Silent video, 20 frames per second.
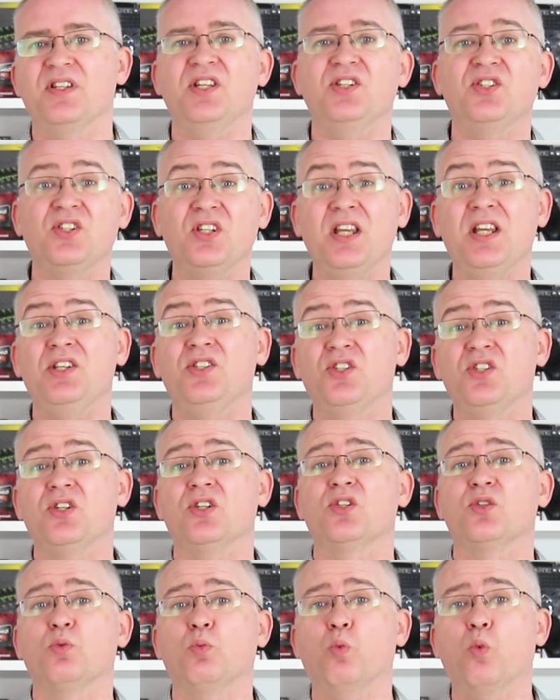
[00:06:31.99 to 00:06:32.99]
this is
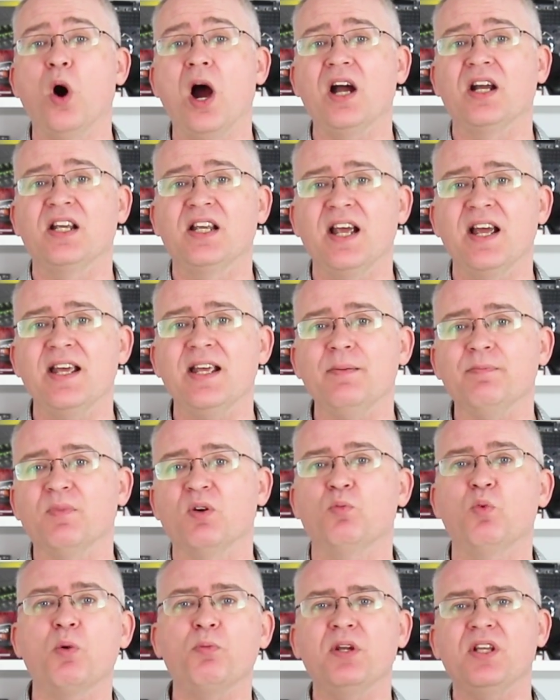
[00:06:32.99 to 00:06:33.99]
just one game.
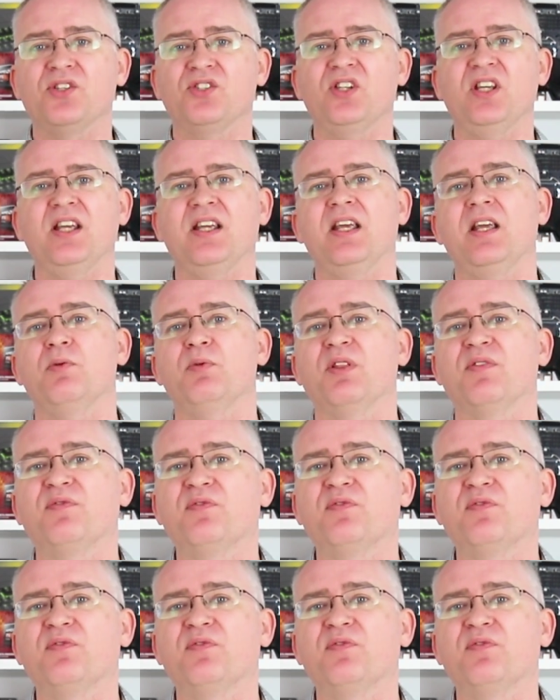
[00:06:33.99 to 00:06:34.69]
What we are seeing here with